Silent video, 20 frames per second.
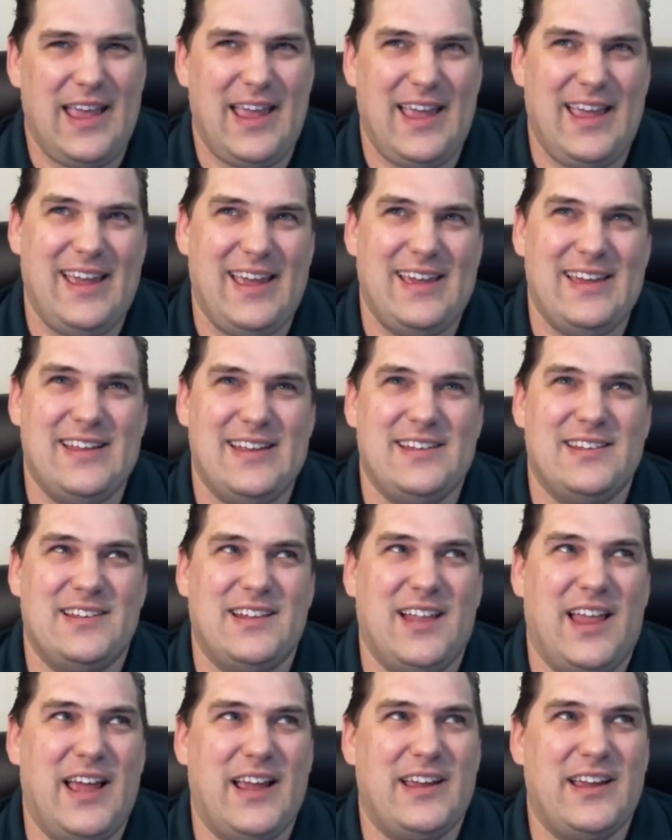And
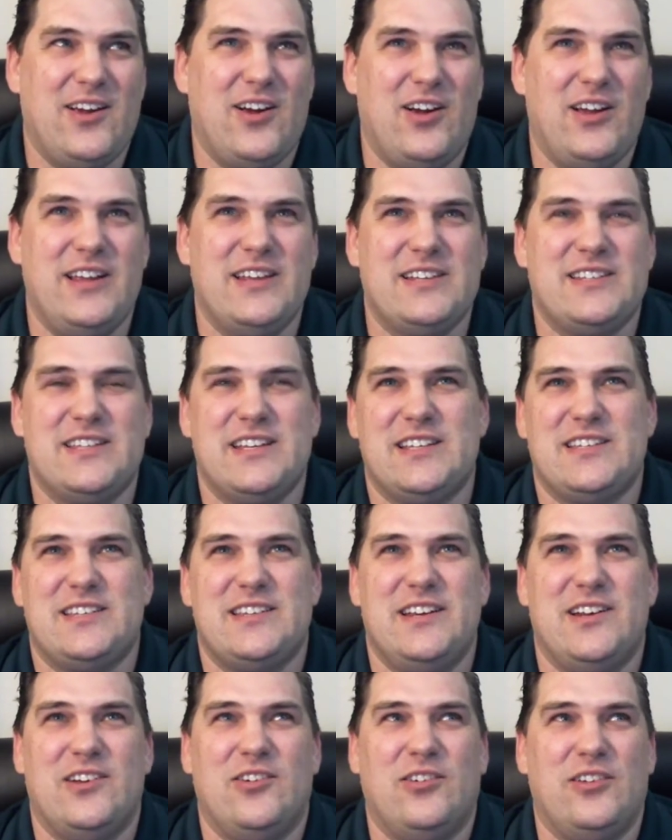like, is this,
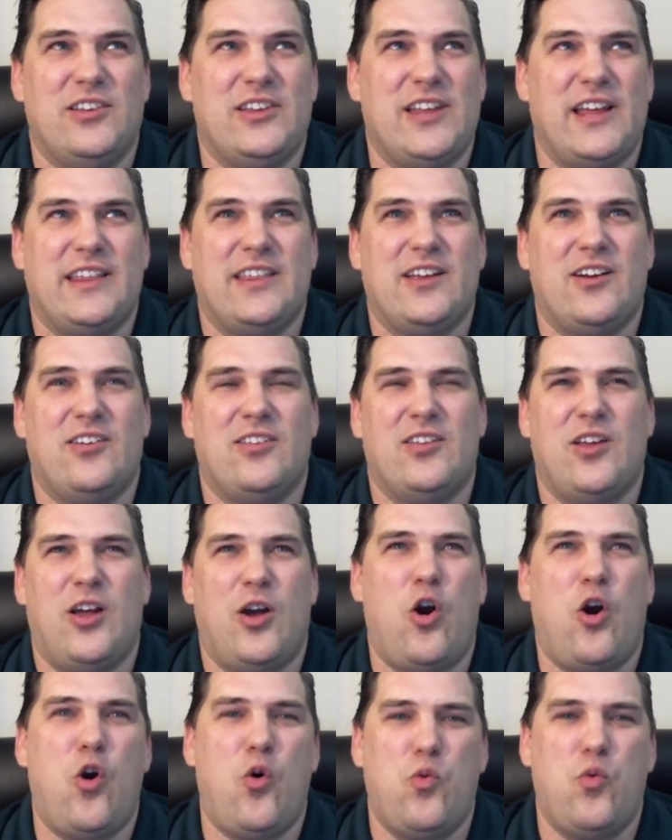like they're
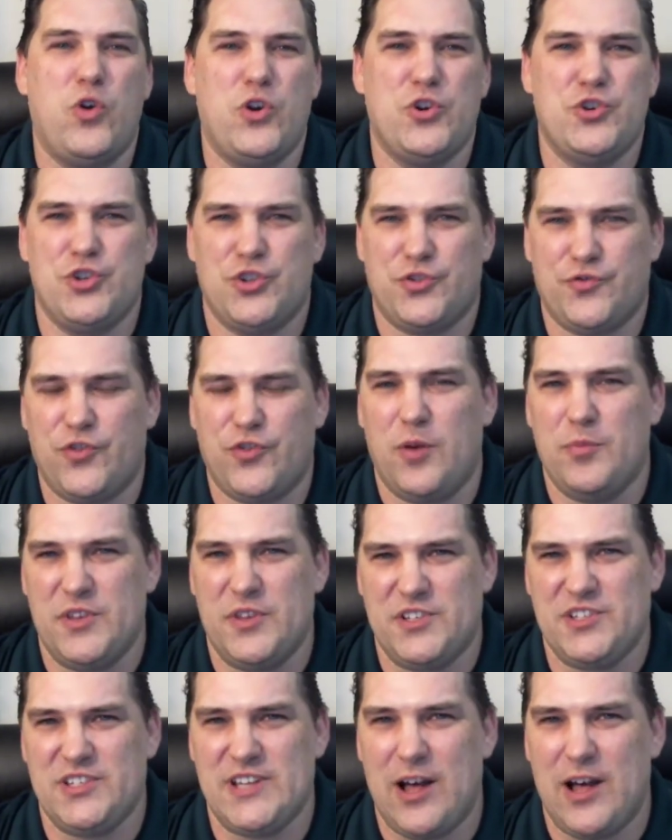oh, we're just from
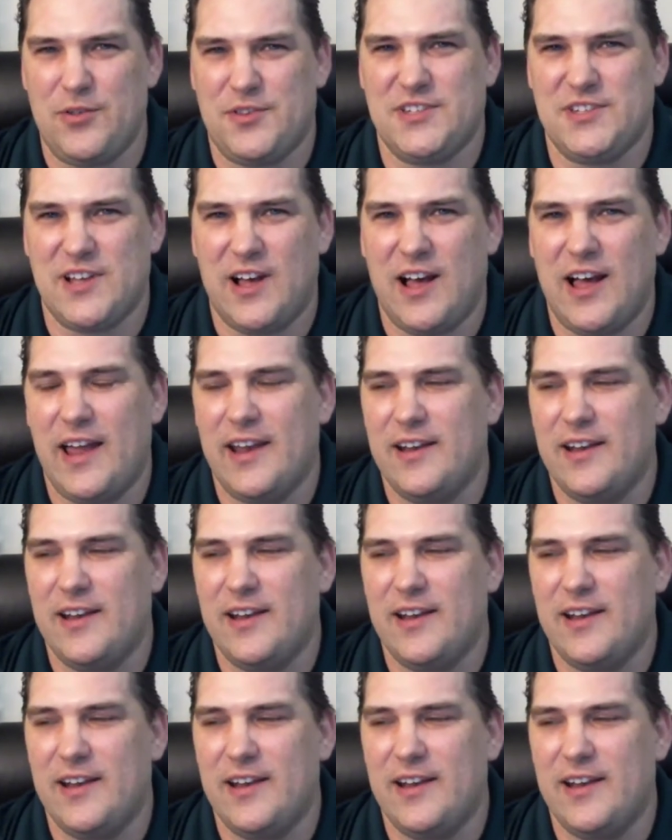the South Side.